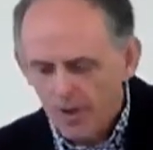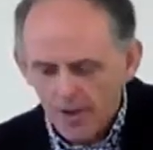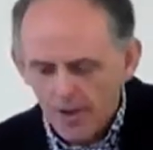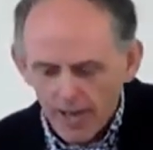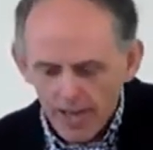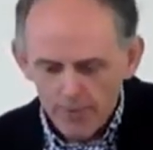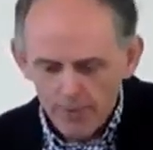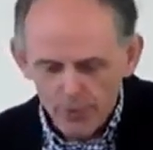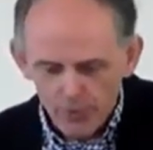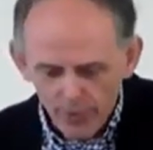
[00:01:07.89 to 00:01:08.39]

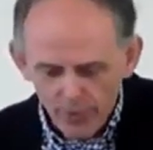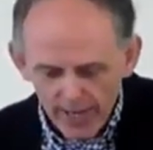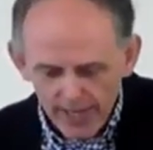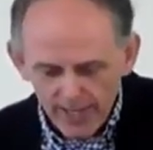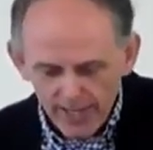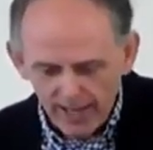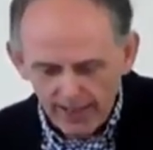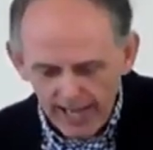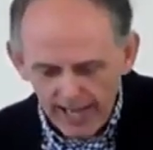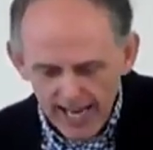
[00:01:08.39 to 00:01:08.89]
I would
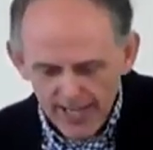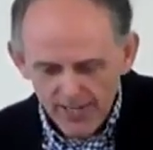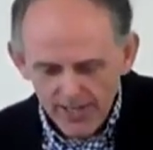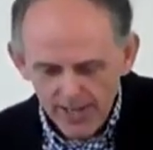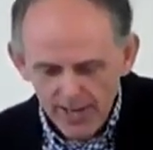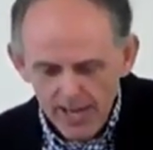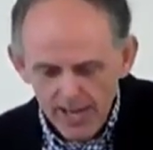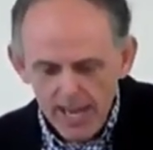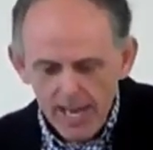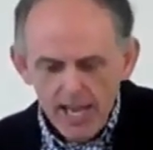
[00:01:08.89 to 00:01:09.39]
write a
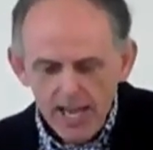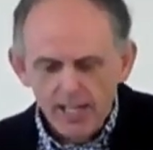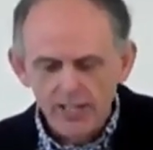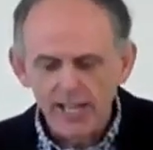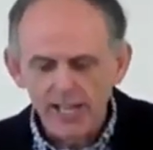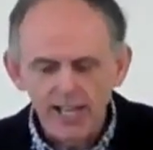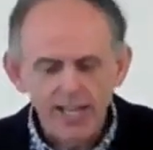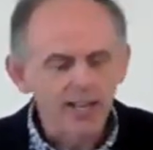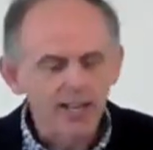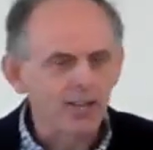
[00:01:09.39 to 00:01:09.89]
letter,
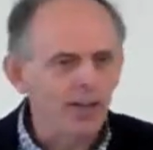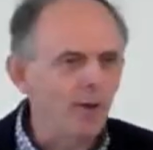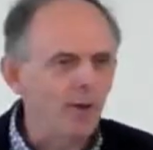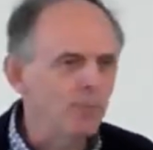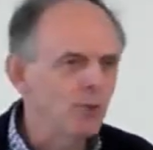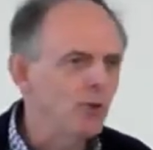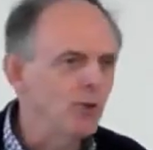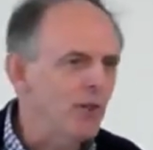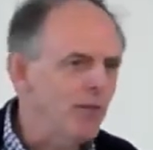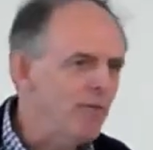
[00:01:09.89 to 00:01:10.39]
take it
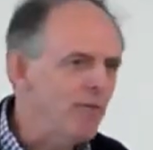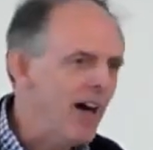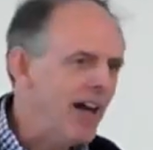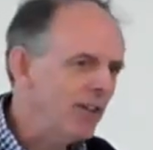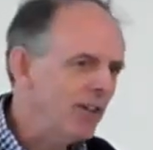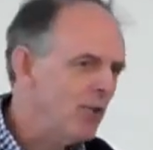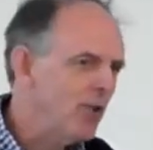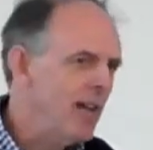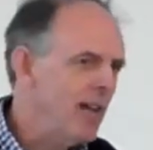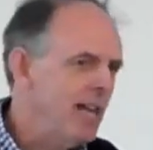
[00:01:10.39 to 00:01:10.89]
up to the
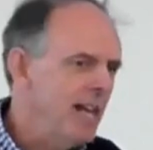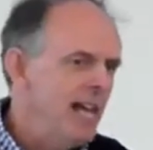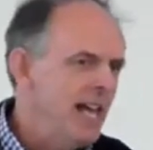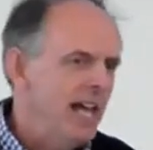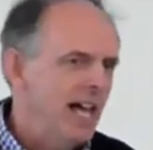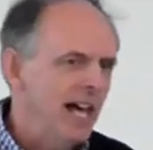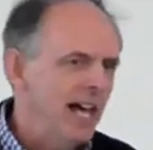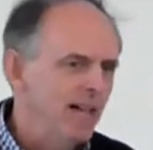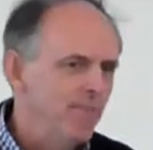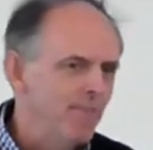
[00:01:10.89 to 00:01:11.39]
factory,
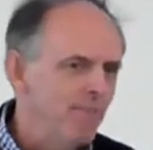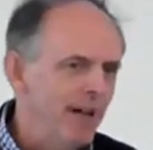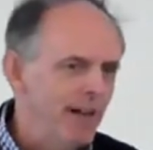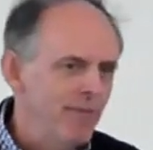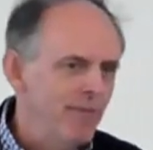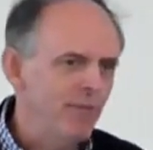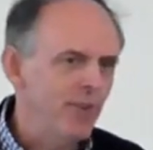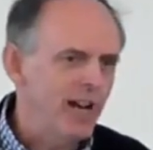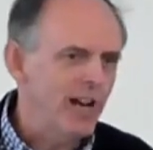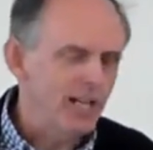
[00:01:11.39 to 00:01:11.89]
and
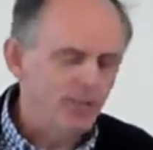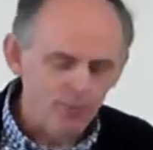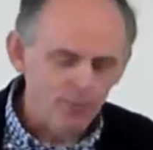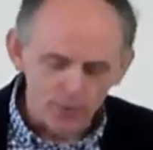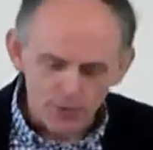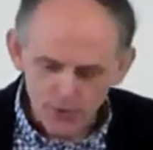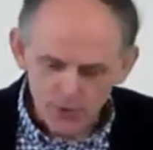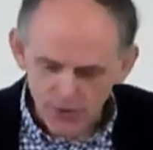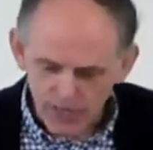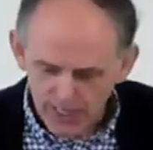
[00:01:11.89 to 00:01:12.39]
my friend
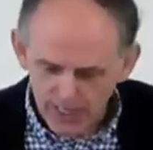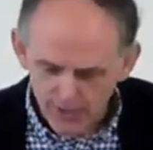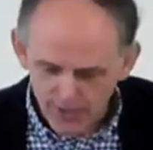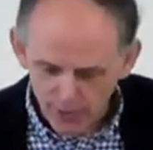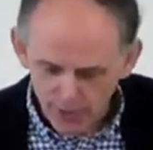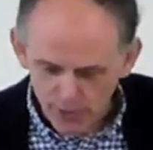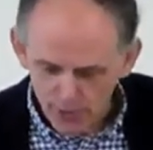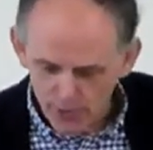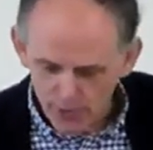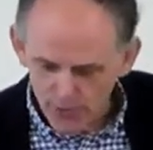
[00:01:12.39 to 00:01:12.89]
would send
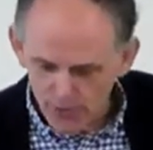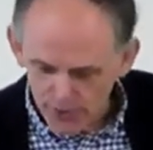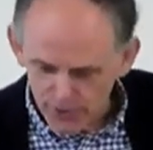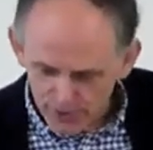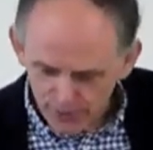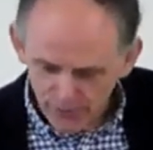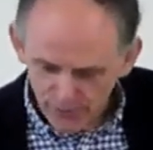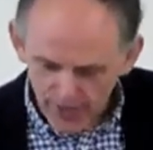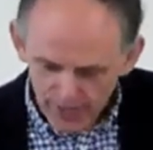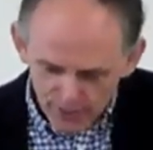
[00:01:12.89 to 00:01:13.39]
it through
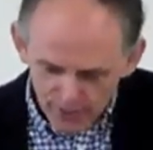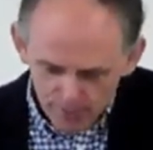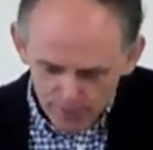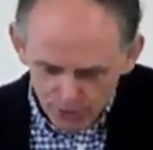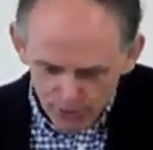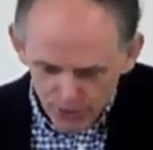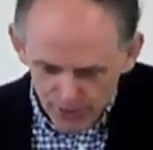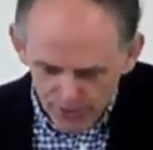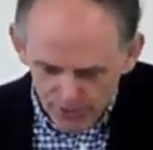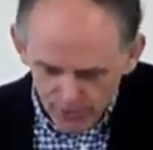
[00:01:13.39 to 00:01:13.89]
his fax
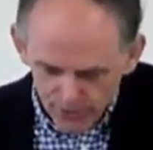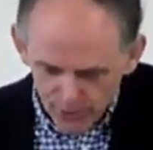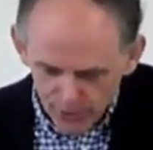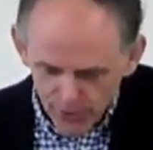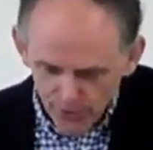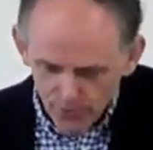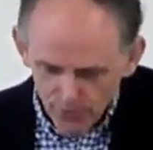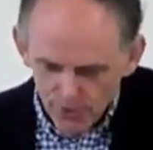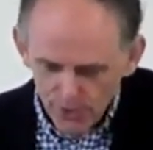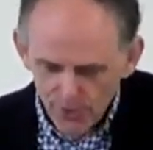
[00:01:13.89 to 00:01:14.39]
machine to
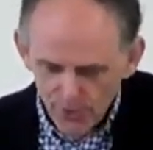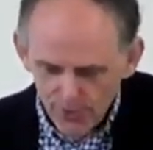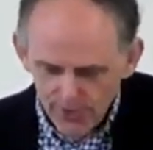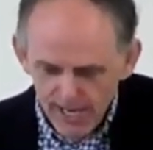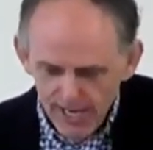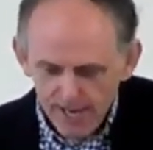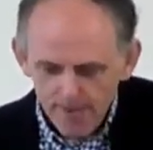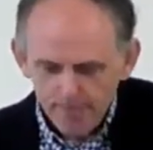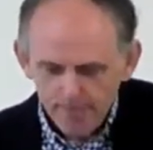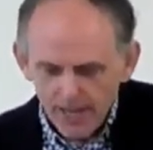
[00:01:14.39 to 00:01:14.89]
South
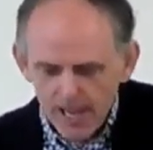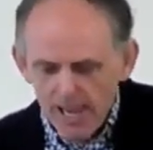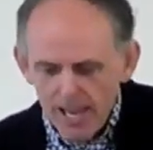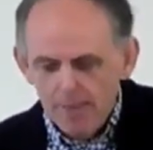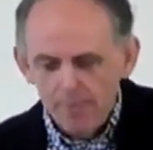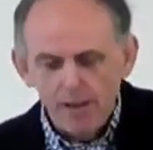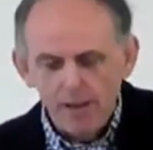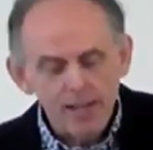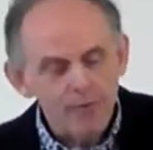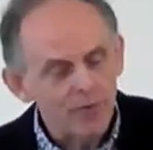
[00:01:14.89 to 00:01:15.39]
Korea.
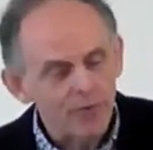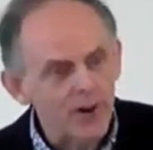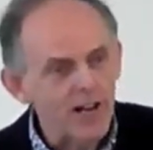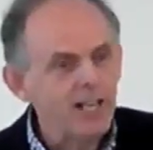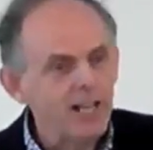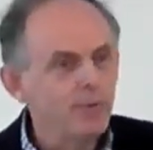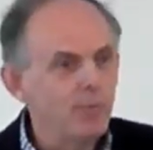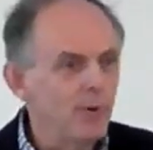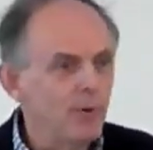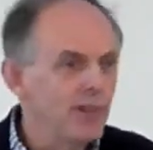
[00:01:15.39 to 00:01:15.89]
My
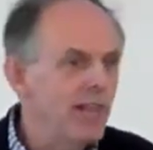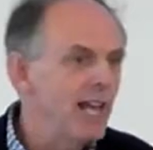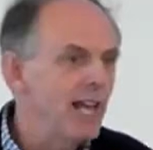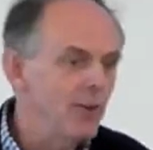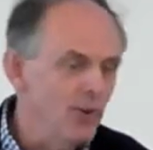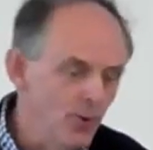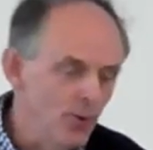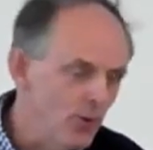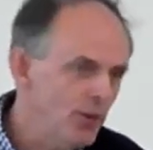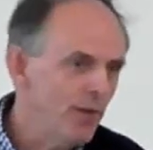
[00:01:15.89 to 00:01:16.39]
friend would
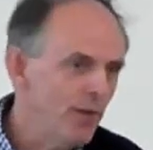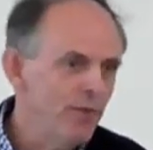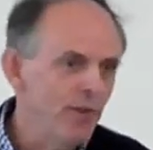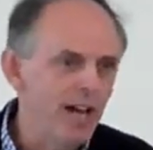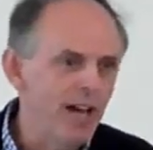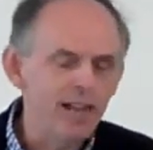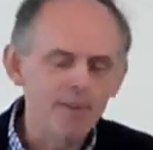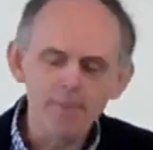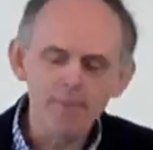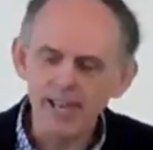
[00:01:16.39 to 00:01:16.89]
then
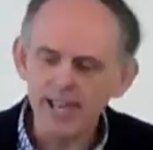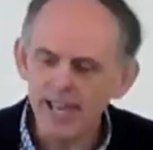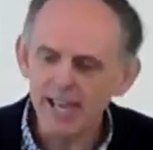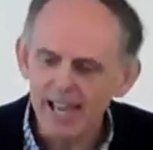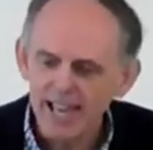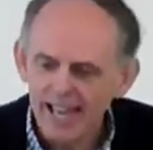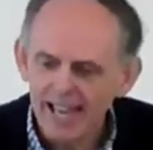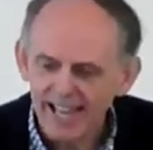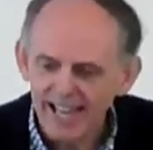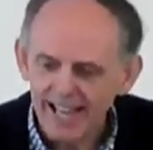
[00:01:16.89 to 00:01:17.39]
notify
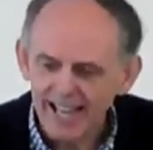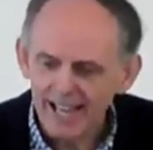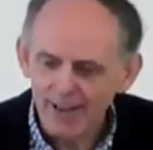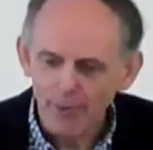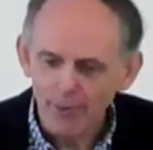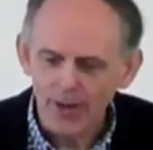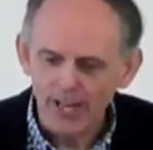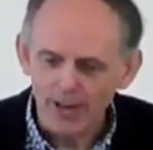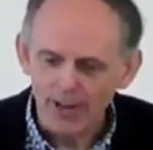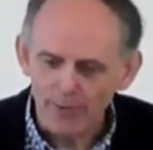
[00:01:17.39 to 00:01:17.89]
me uh,
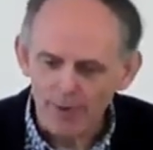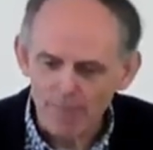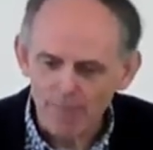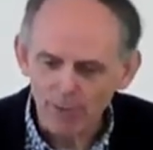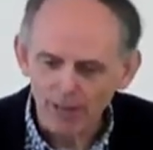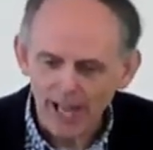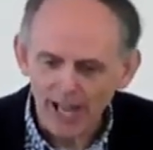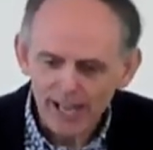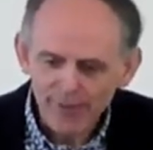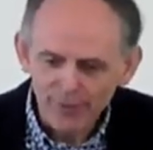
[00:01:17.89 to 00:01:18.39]
when a
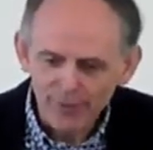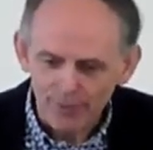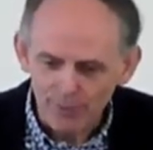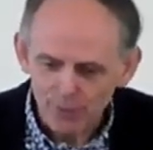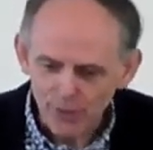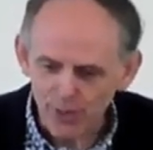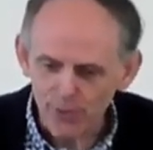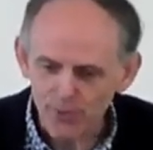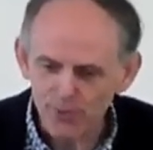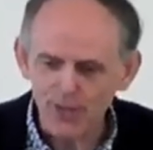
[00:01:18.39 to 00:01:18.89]
reply from
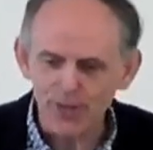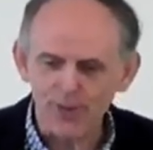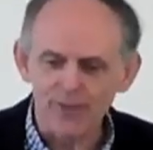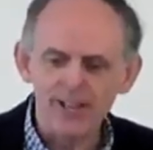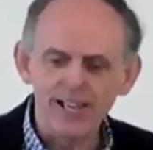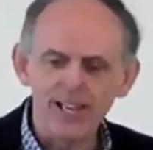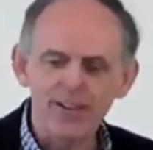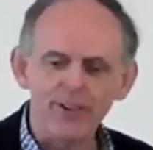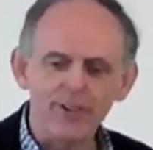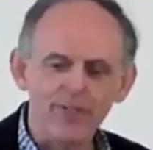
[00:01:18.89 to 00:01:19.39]
South
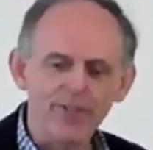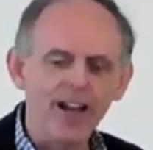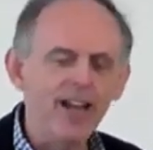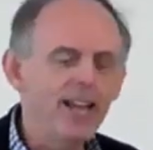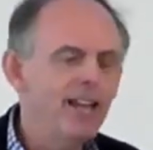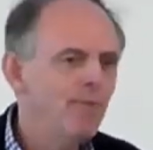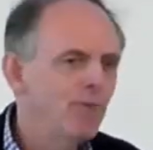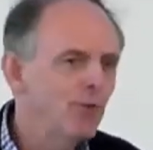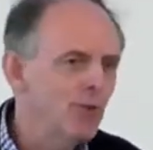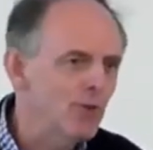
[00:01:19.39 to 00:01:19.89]
Korea
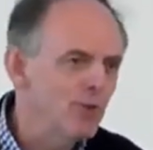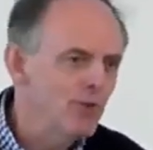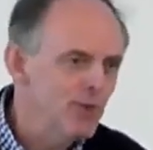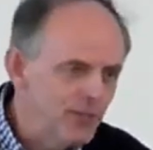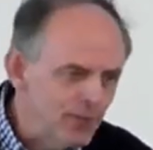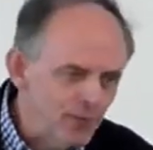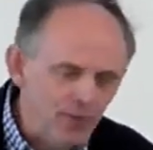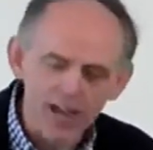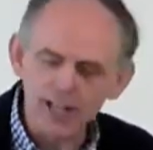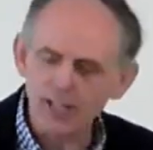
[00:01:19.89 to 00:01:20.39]
arrived through
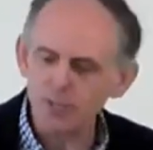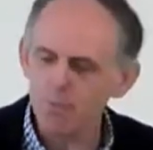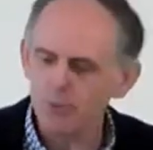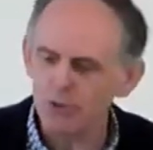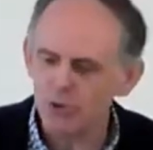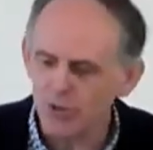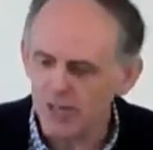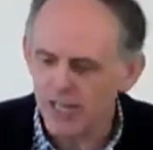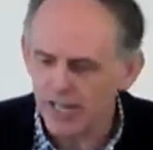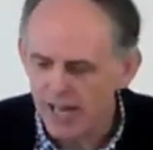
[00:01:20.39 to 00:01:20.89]
his fax
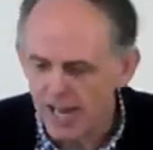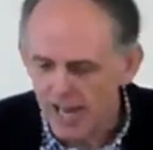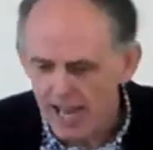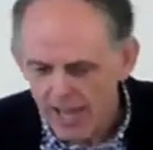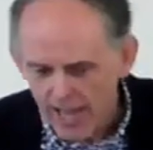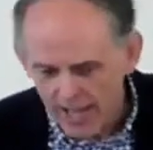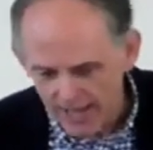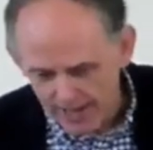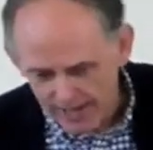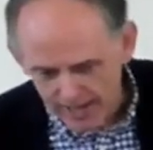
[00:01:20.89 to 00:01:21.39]
machine,
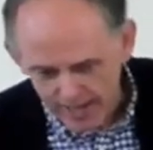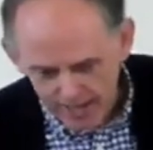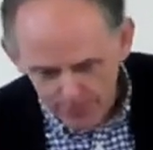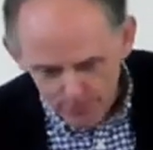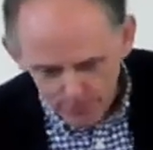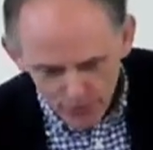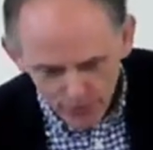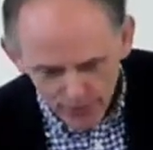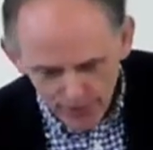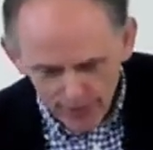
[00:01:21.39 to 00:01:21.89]
and I
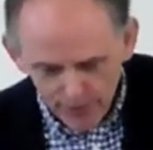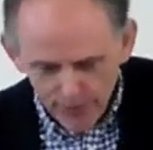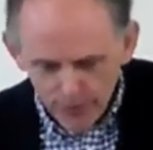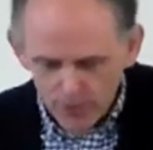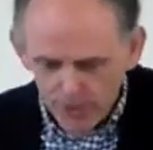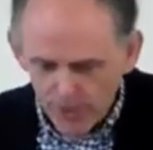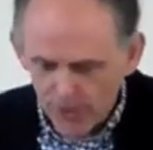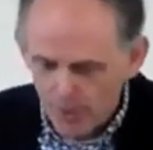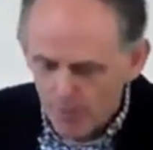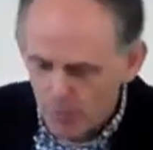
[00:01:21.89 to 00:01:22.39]
would travel
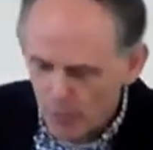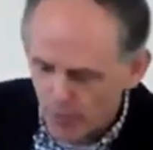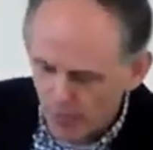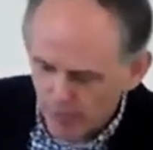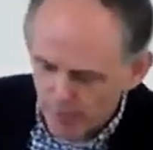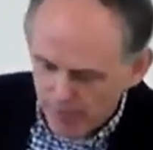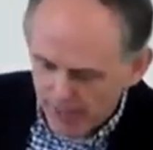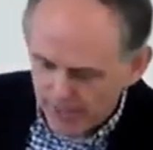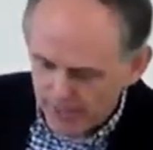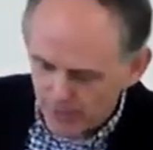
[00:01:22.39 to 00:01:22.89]
the couple
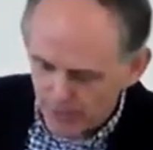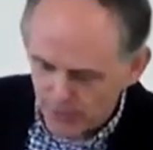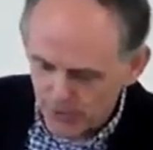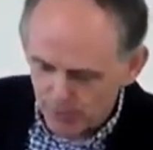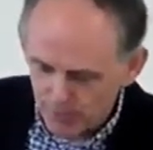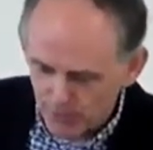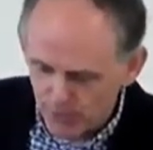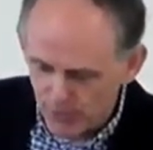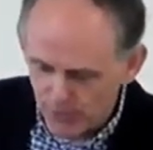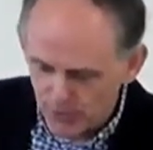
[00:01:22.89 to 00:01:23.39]
of miles
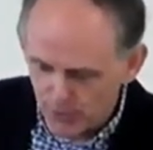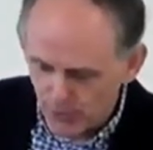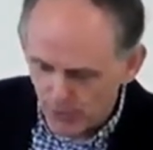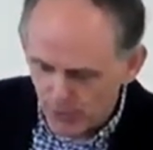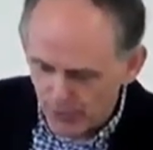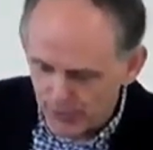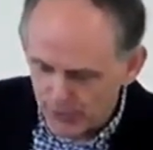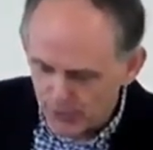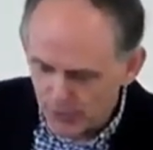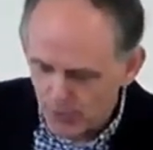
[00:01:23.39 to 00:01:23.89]
up to his
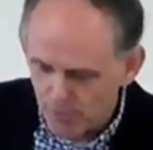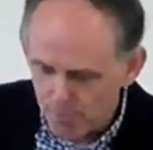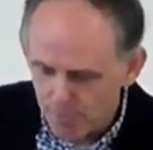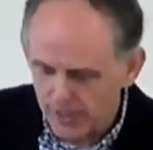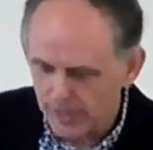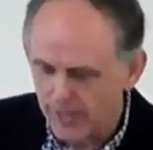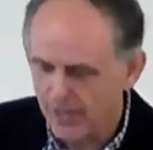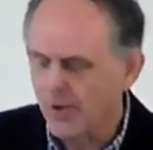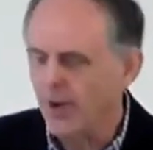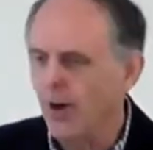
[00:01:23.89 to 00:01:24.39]
office to
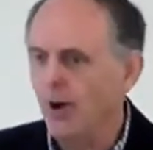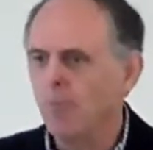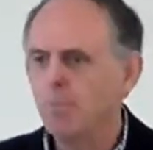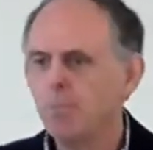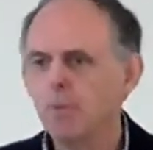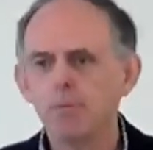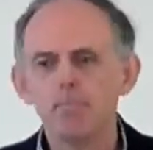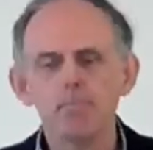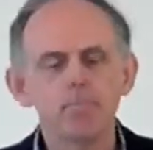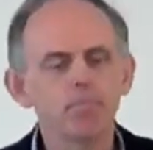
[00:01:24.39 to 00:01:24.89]
pick it up